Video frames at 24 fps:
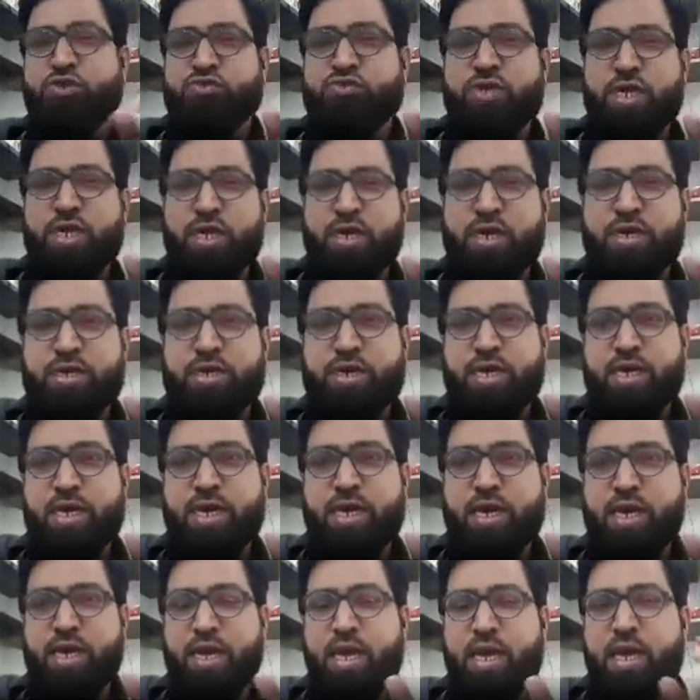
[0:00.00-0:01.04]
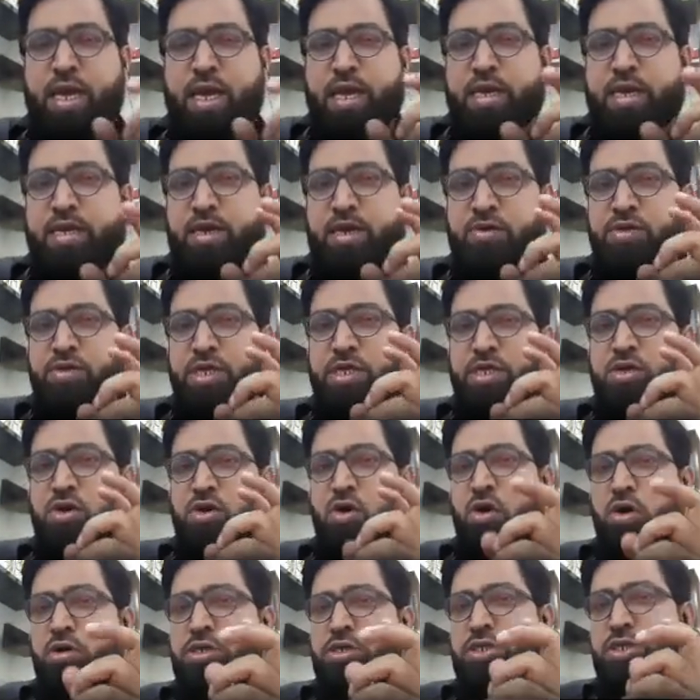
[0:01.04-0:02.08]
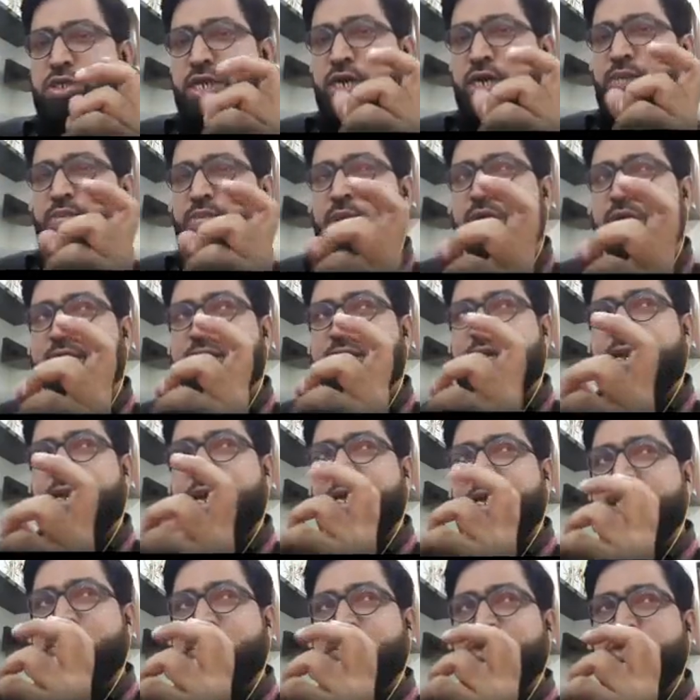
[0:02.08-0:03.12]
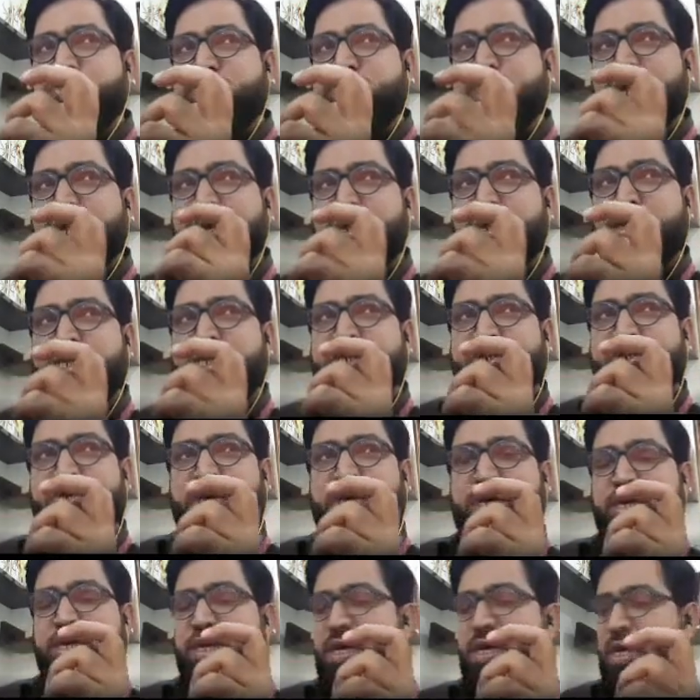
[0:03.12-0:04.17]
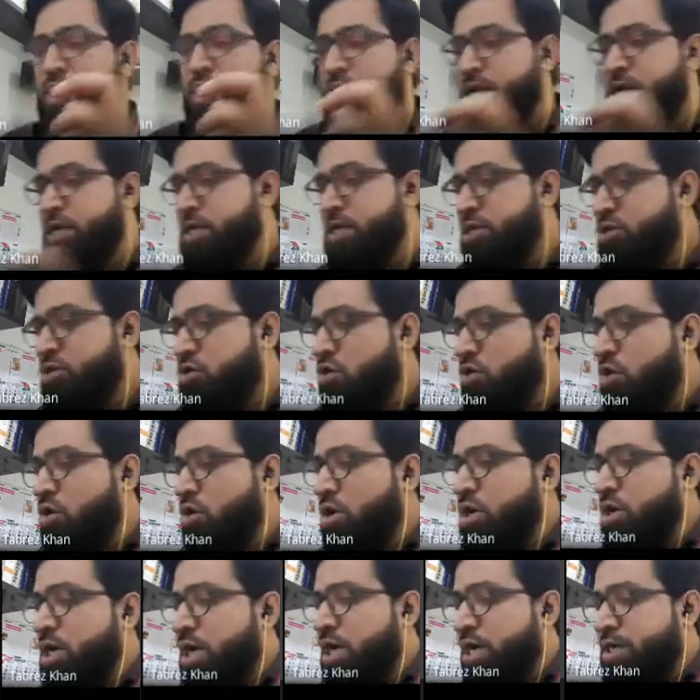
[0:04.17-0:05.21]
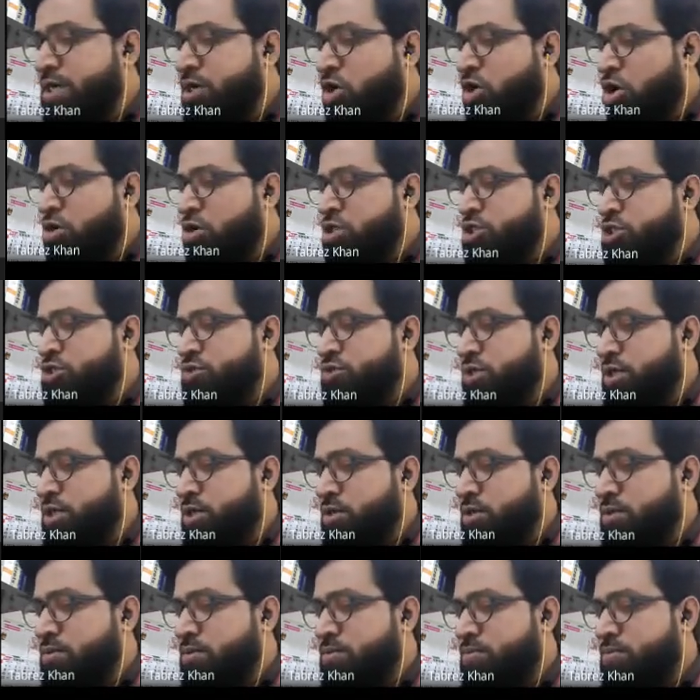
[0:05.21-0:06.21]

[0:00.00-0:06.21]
string. Okay. Now this constant multi-line string is called a doc string.